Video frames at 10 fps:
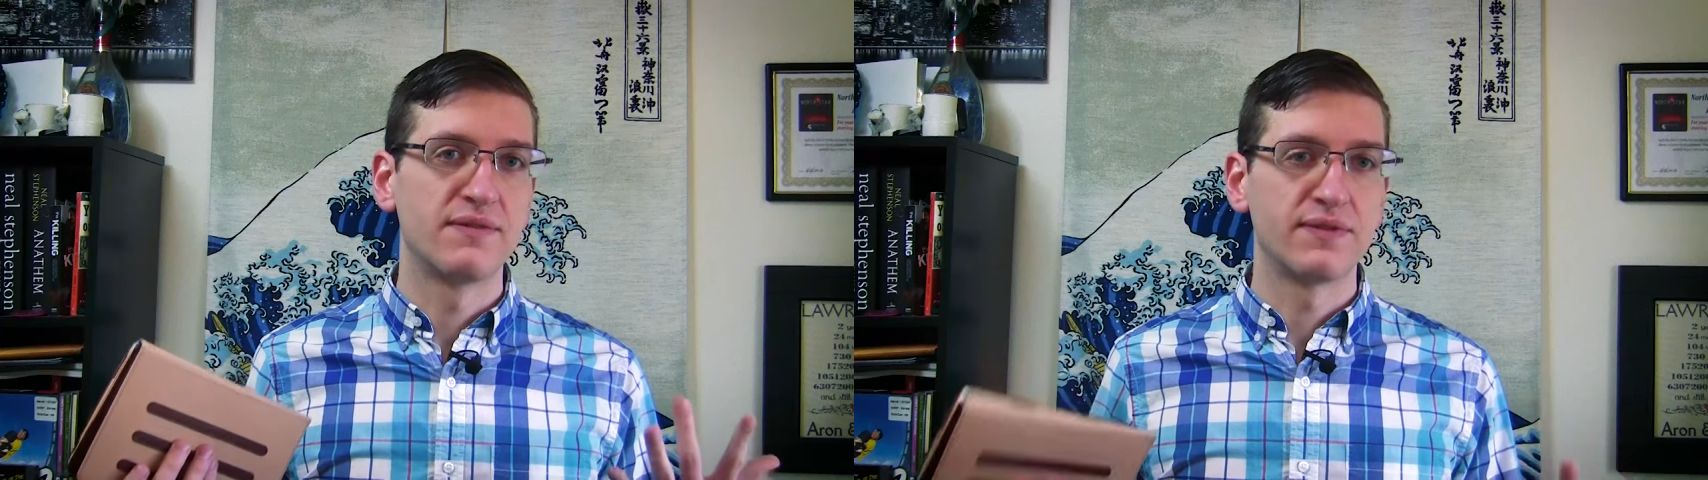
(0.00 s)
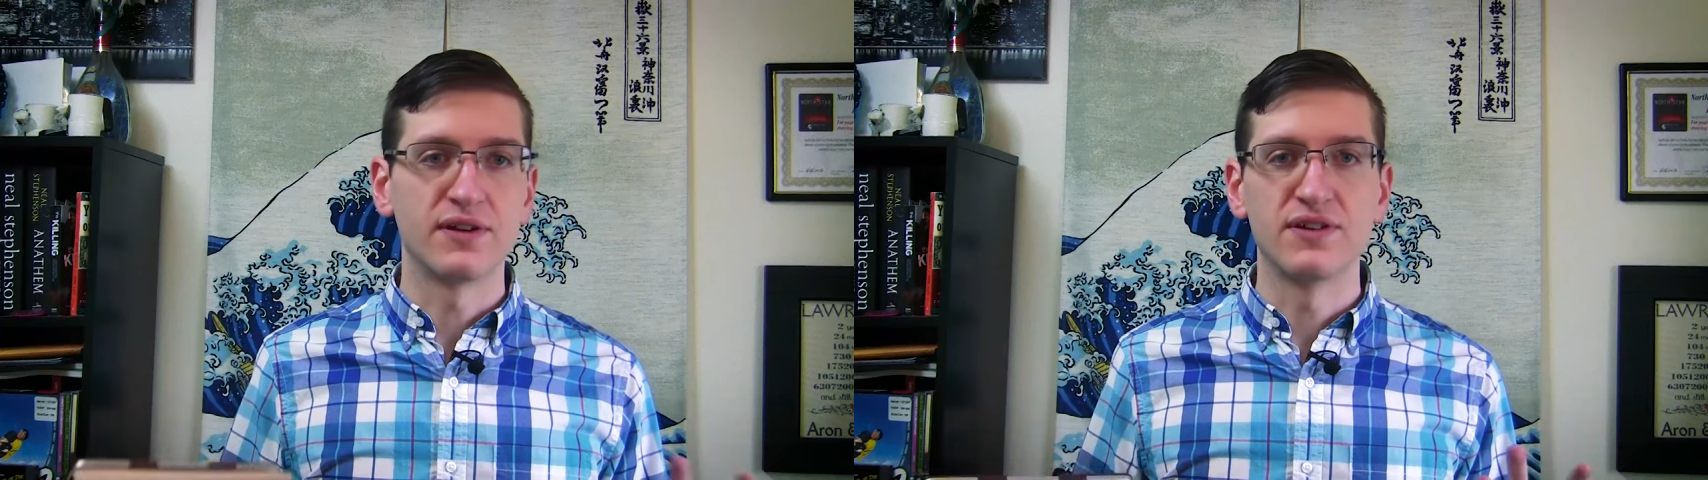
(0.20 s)

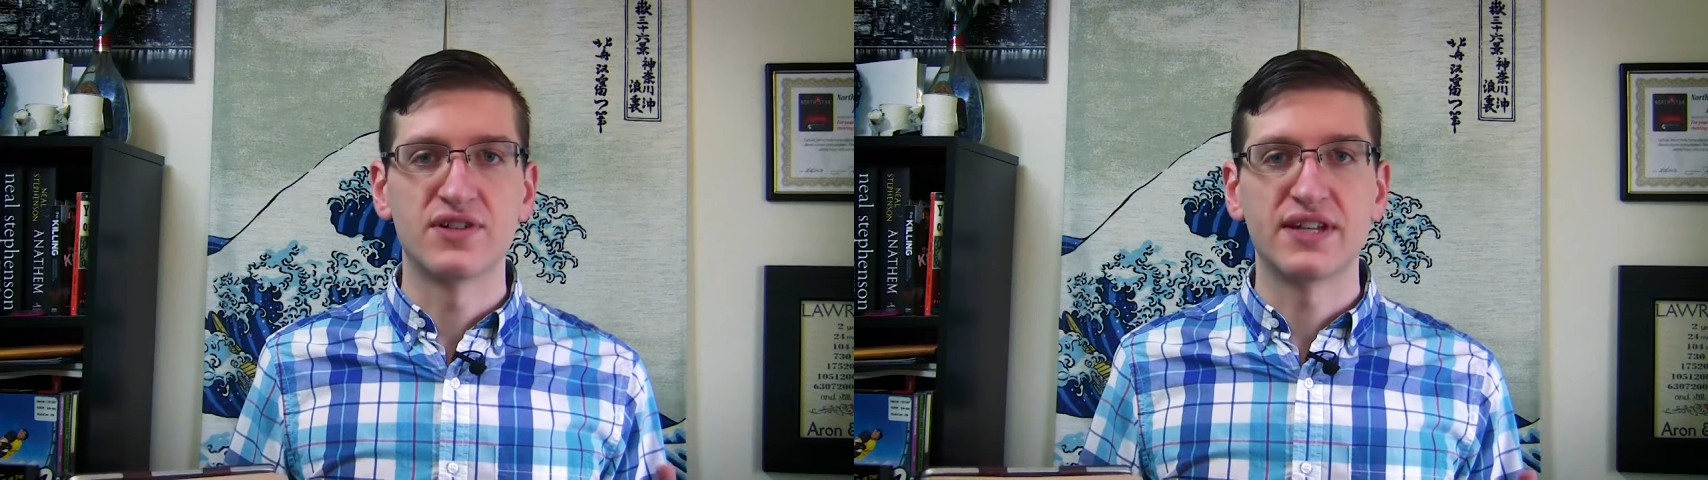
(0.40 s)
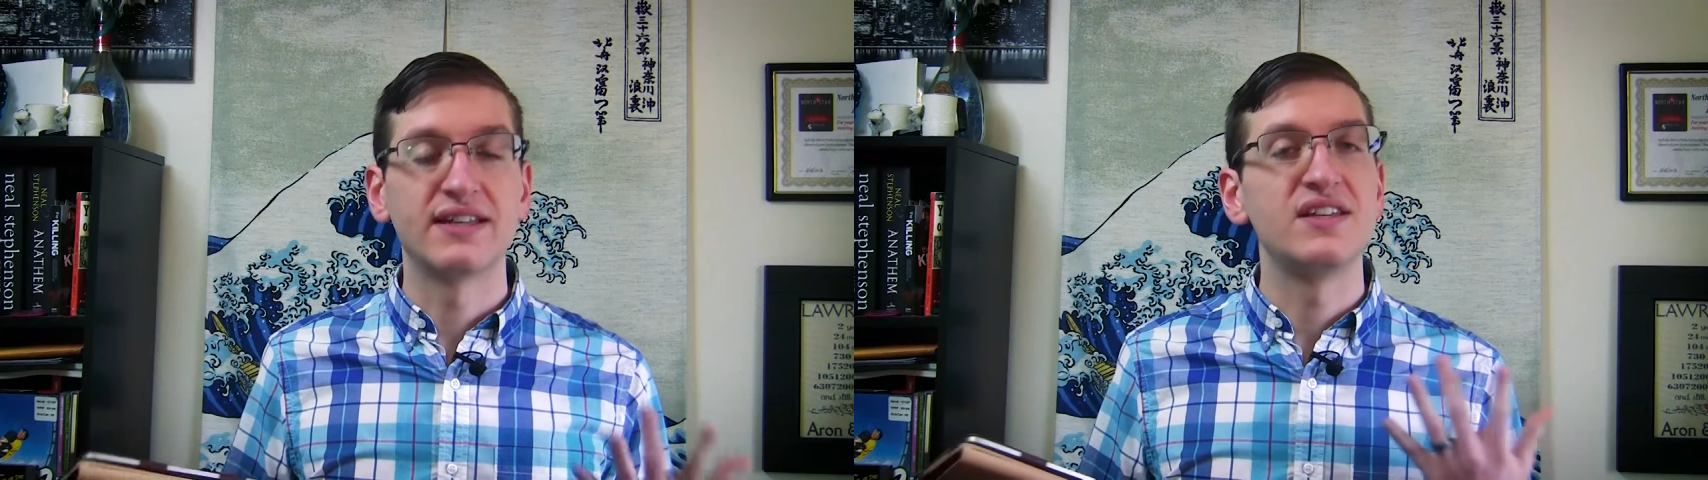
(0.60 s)

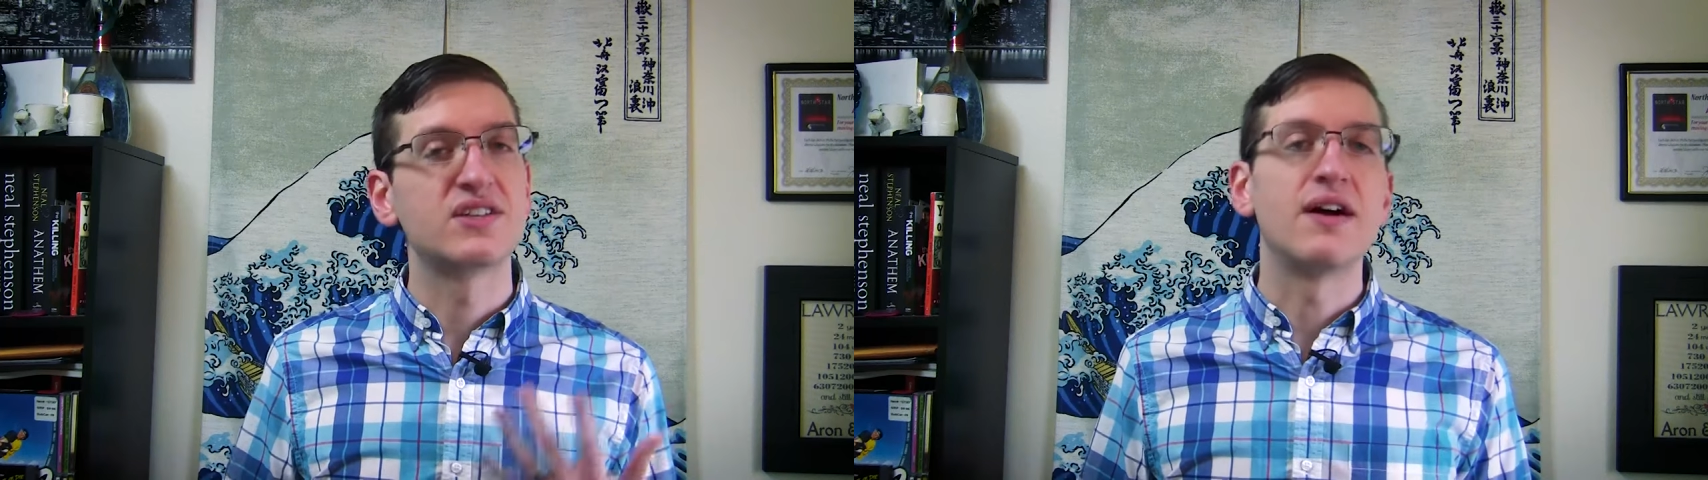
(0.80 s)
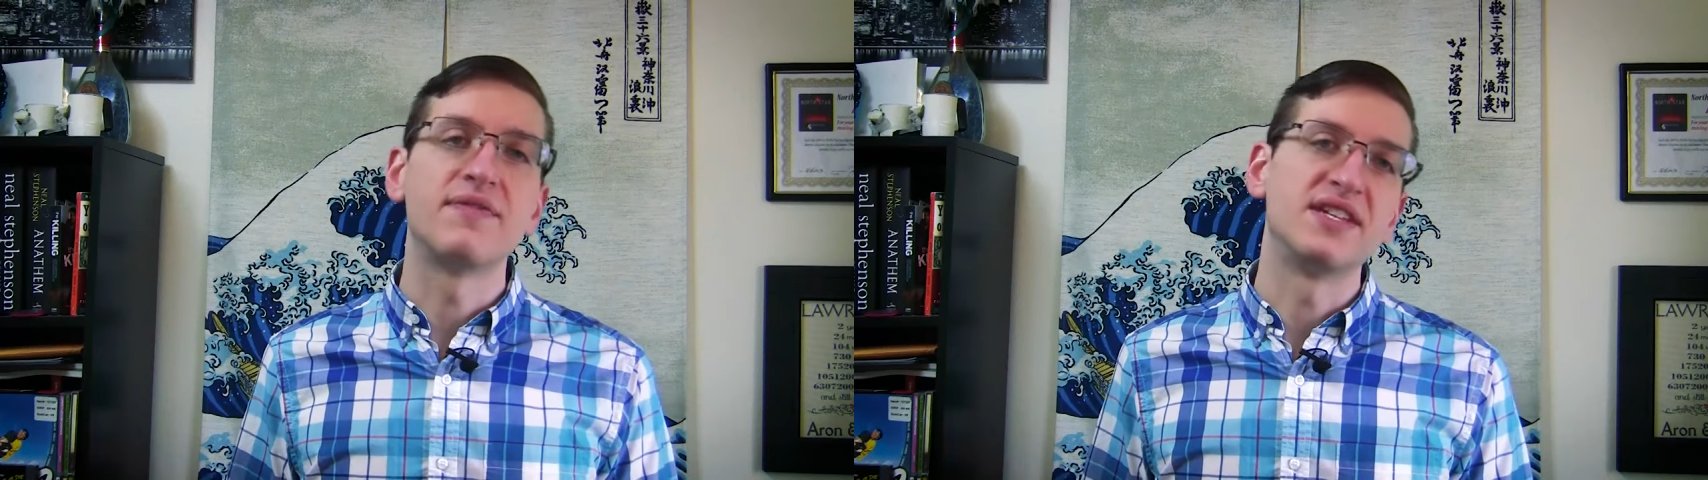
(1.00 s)
first, at
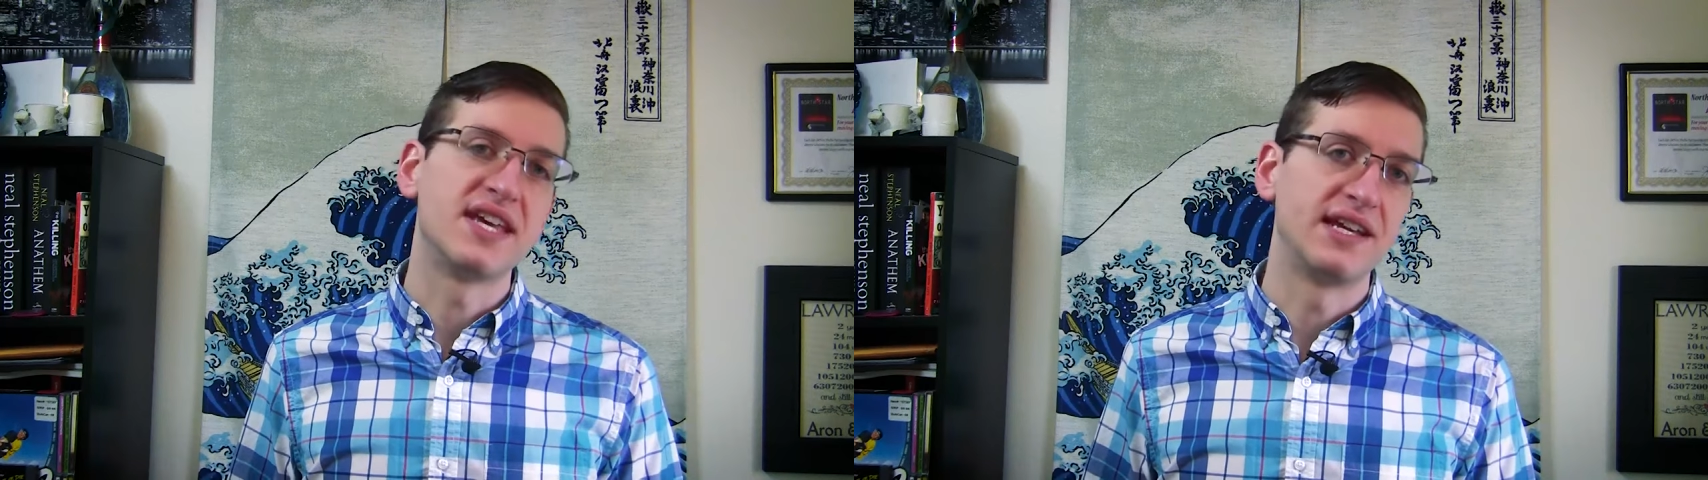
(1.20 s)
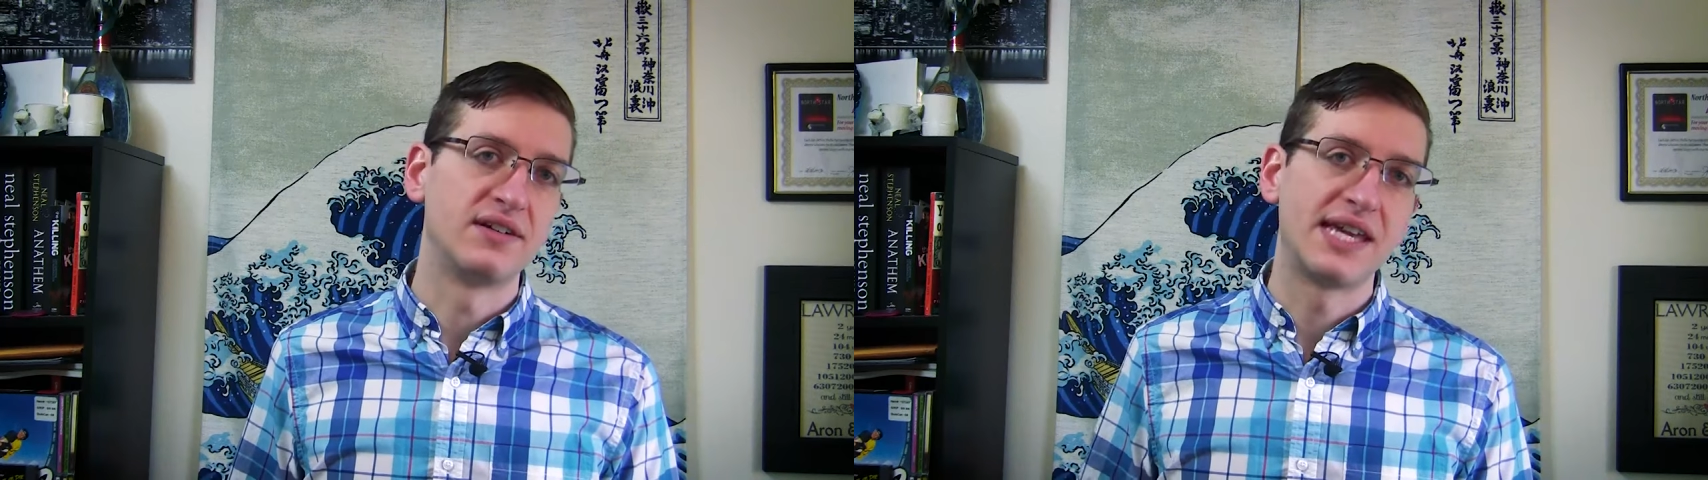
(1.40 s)
least off the tail.